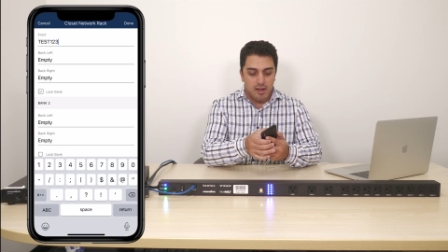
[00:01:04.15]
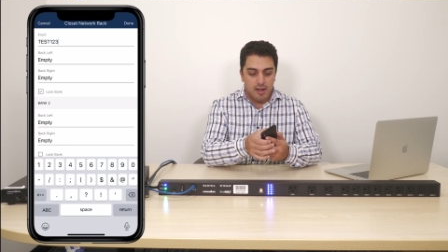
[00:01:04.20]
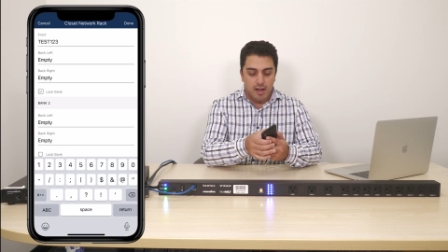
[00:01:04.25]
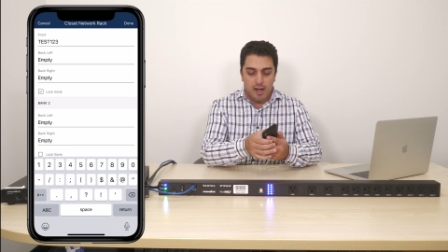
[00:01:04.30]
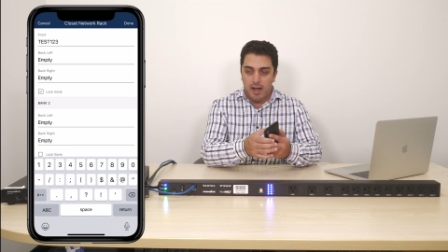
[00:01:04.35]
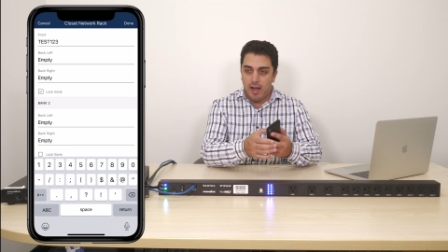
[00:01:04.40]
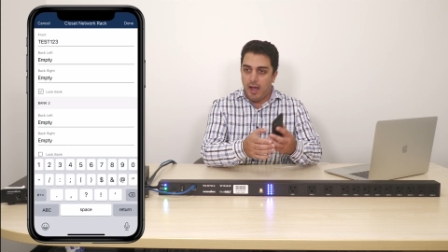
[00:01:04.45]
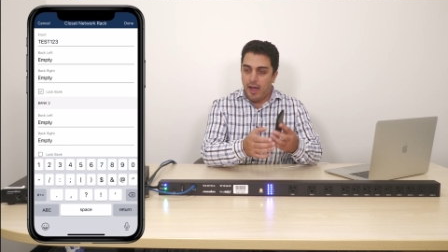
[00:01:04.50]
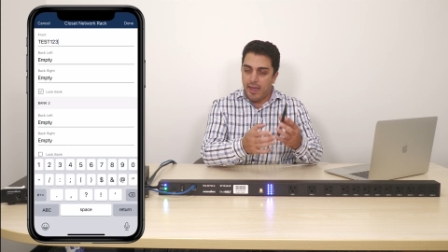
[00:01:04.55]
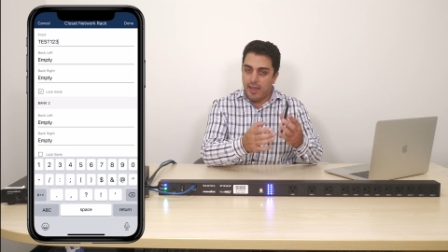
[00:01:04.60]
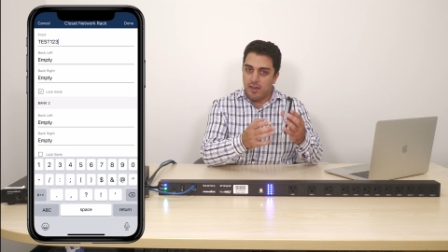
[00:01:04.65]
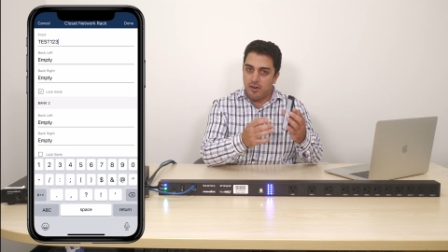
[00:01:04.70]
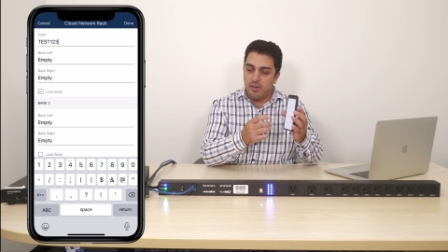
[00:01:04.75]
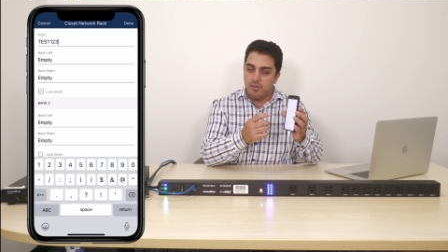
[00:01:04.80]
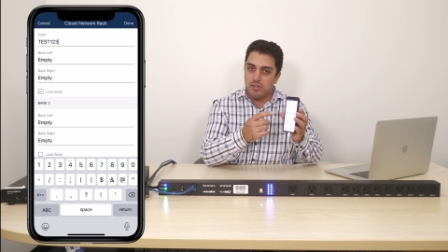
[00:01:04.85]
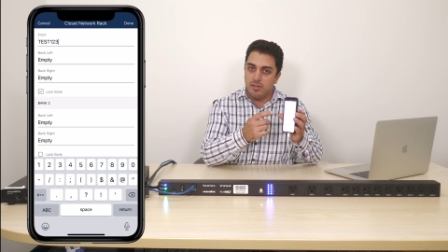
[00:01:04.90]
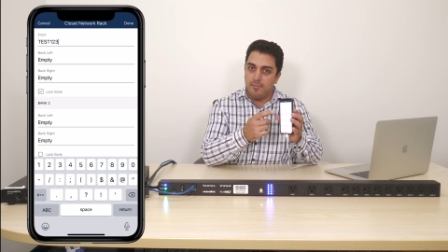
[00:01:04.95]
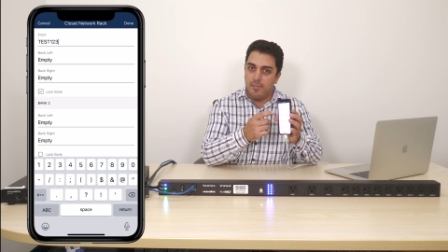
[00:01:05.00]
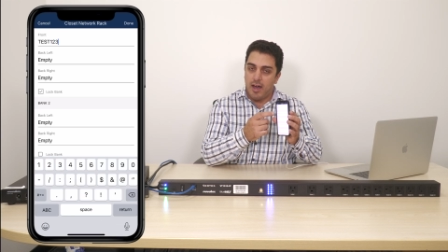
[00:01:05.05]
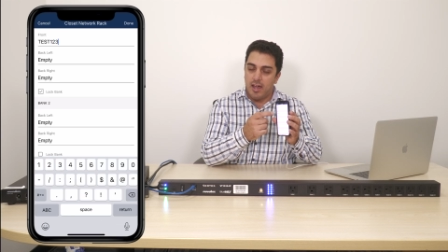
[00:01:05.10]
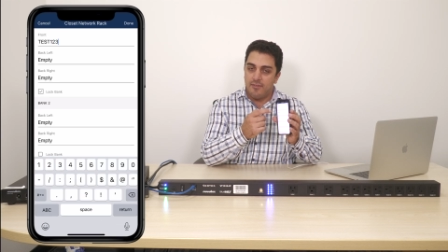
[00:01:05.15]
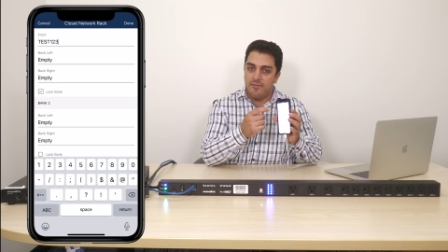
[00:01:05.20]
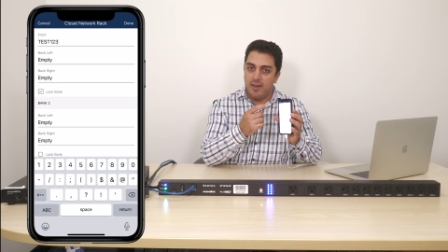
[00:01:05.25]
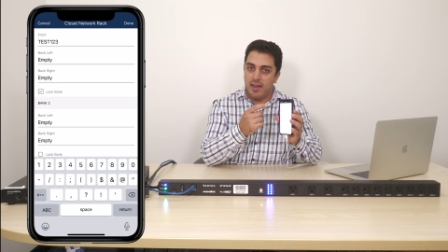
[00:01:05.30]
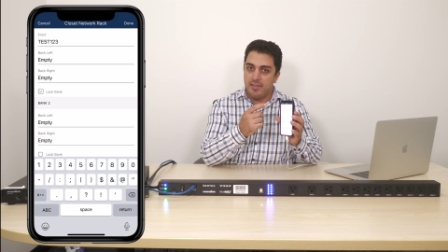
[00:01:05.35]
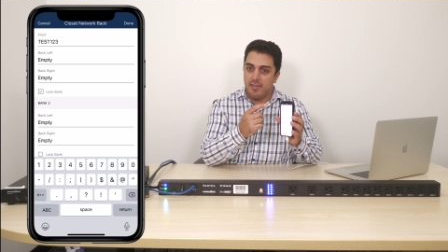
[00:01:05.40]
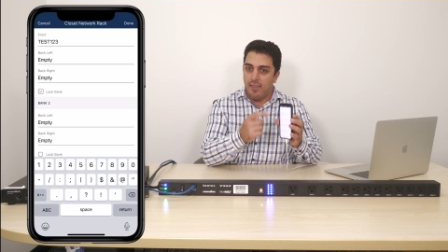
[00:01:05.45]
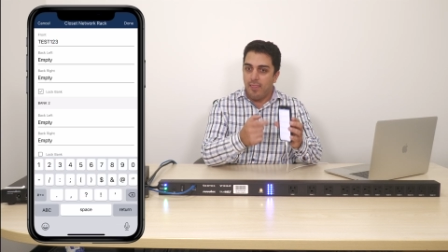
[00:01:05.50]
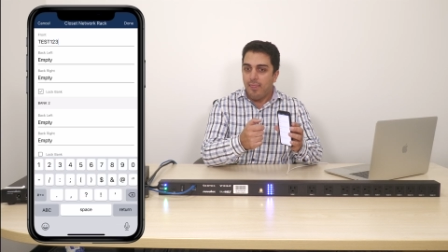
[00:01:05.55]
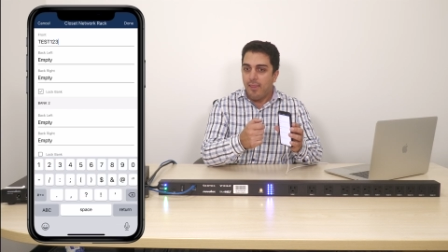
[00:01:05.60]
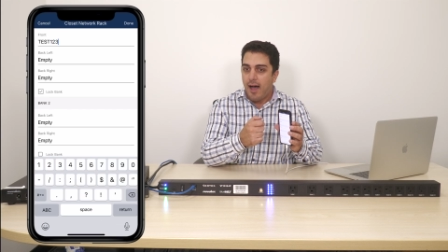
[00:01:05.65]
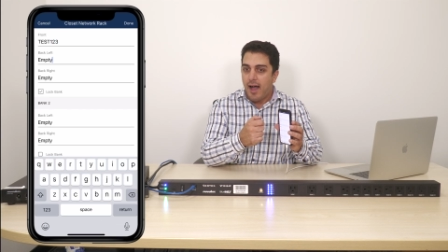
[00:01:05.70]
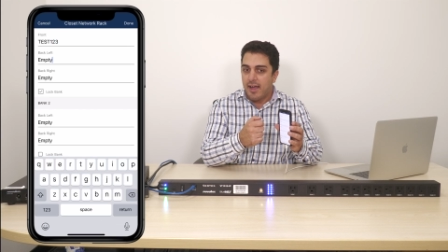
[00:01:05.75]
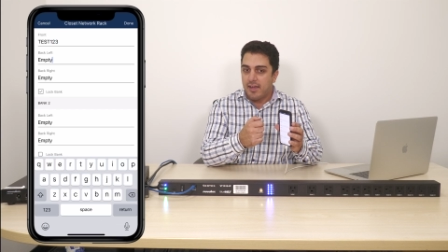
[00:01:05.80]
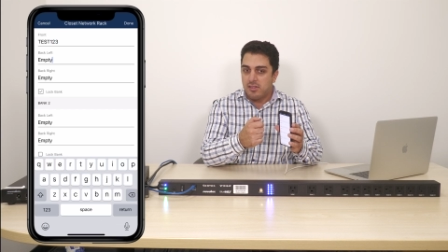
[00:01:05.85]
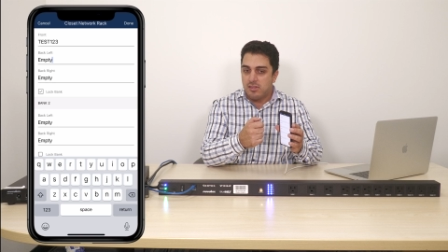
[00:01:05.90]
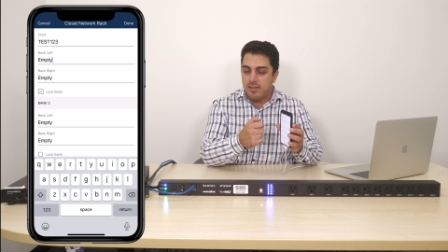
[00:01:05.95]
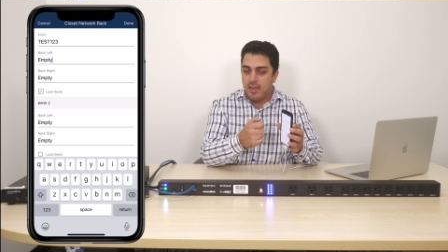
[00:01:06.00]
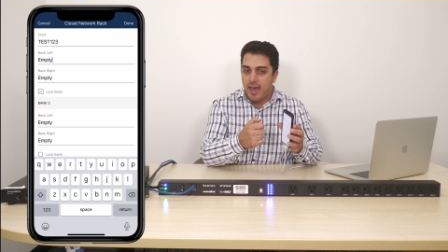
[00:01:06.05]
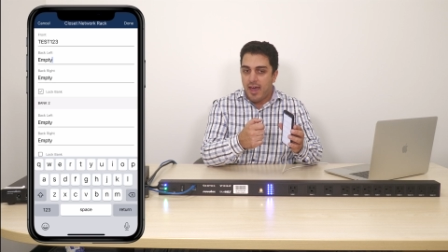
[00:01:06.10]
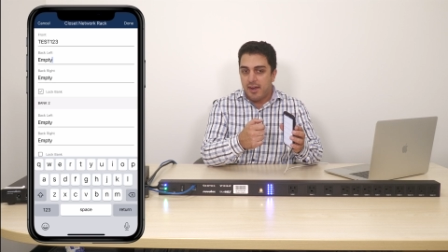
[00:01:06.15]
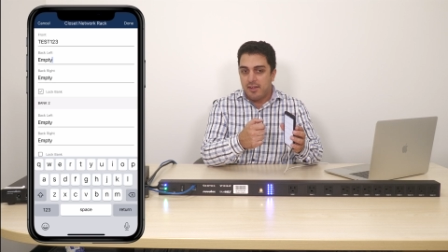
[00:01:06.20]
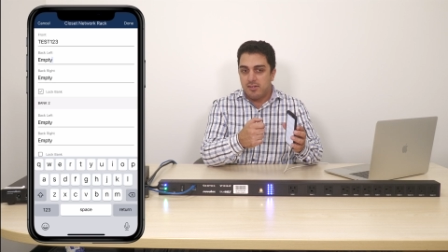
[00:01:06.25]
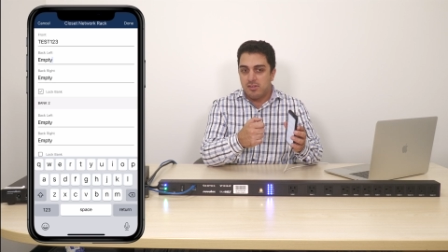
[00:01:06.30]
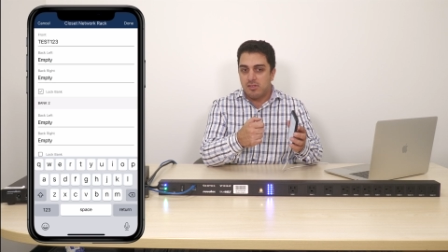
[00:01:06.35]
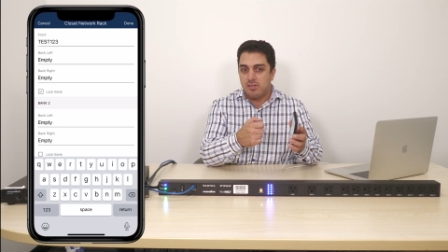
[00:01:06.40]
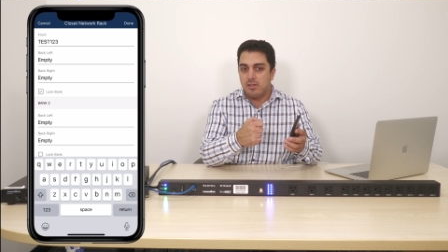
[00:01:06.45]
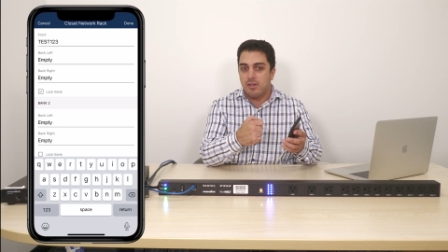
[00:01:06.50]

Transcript: Uh, I can also modify the lock status.